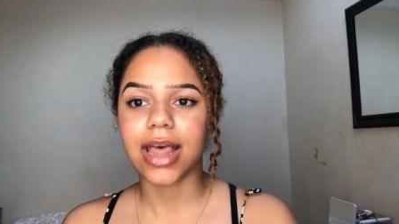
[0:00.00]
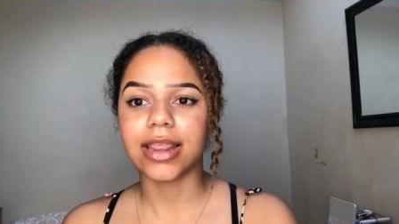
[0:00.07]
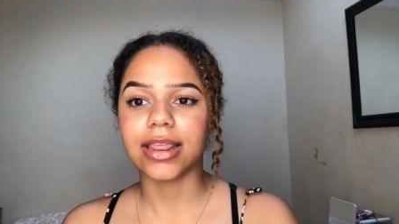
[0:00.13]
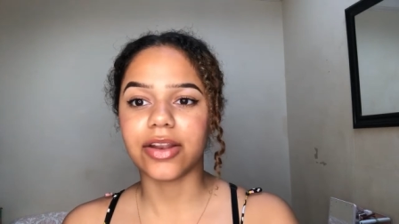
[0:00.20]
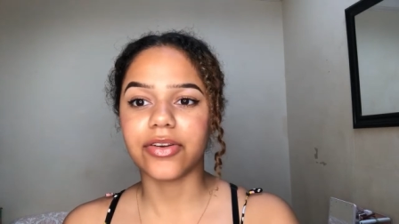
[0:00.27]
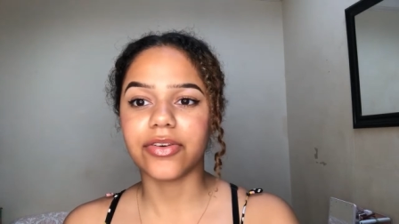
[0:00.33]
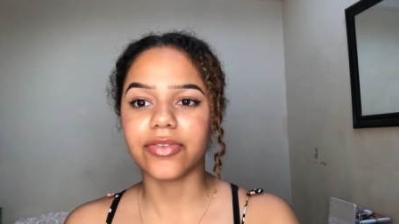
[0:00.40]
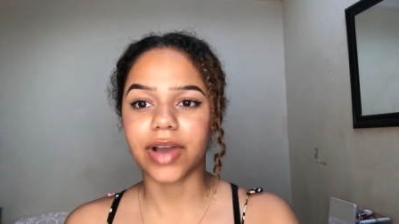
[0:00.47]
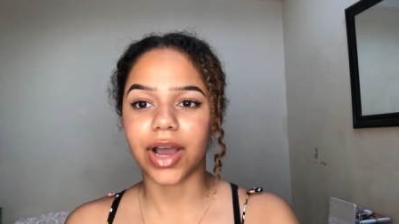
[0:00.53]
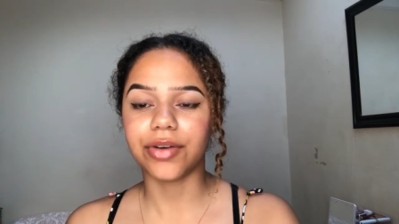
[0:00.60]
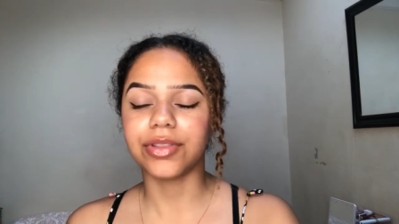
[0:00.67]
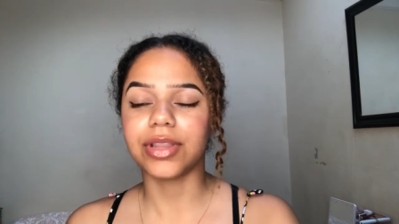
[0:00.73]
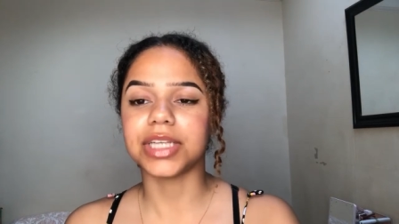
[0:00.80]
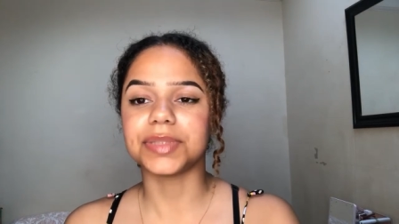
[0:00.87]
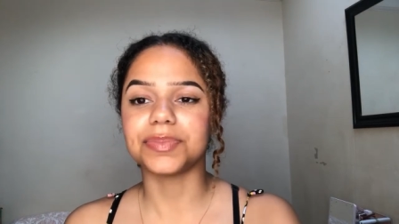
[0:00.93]
then
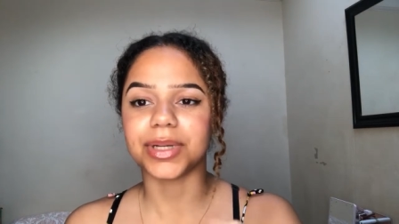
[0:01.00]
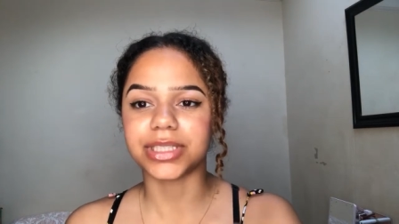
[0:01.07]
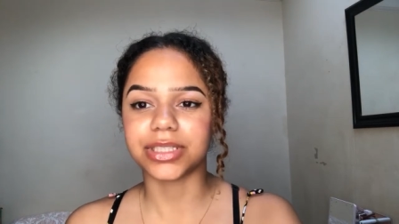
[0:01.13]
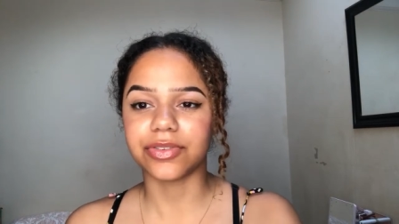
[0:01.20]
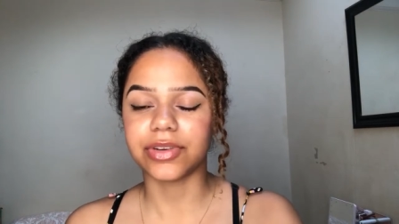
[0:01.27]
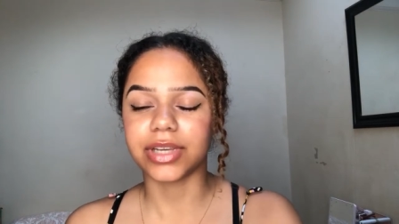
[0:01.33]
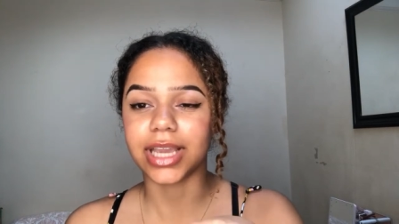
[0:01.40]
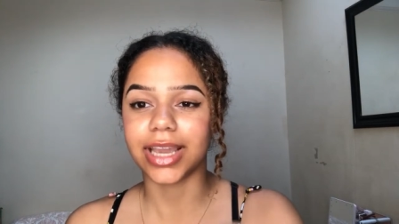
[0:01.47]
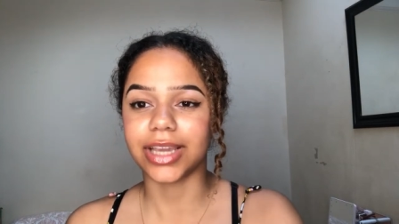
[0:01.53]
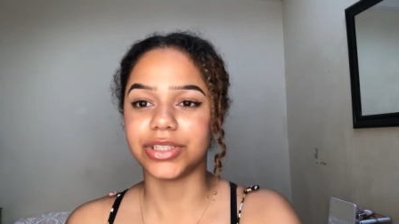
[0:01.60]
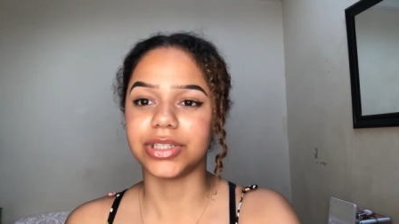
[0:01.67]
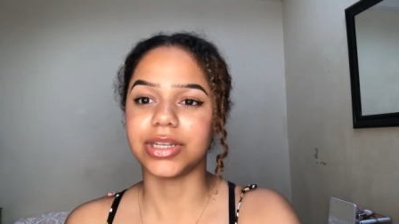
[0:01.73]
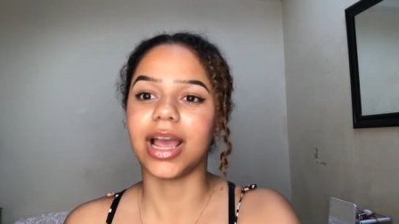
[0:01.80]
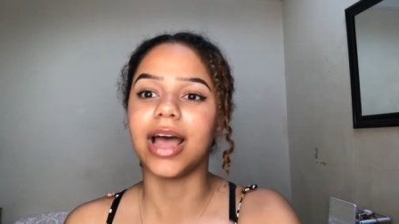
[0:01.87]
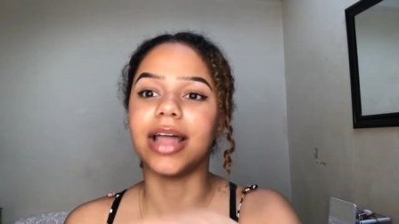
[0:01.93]
found their
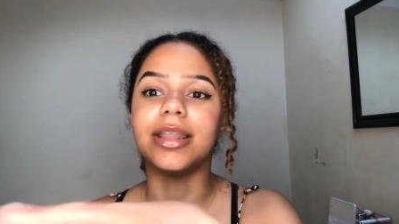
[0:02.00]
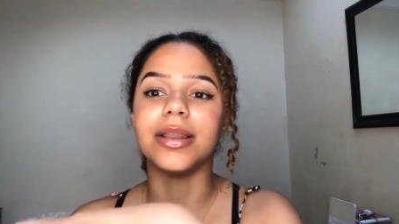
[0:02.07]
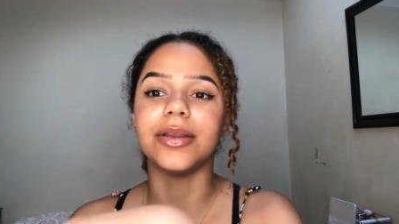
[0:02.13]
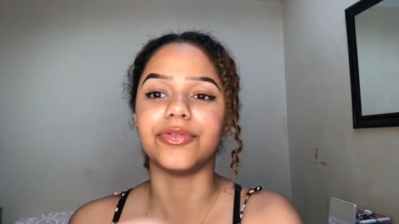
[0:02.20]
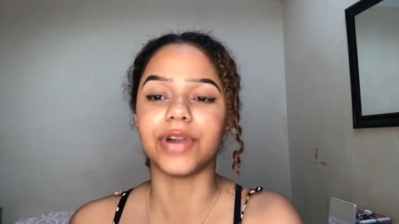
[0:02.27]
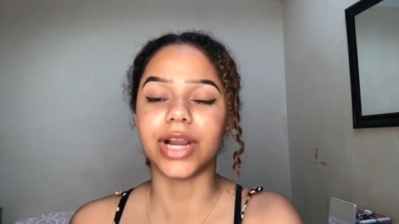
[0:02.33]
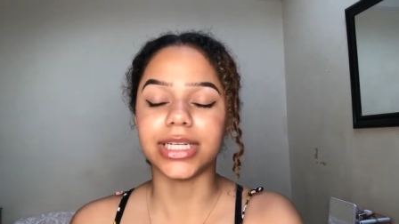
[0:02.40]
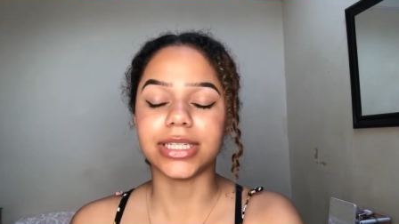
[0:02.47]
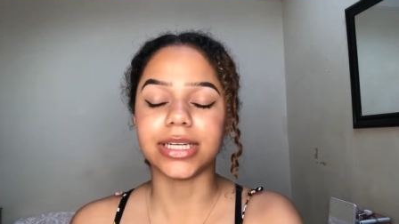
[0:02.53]
specification and read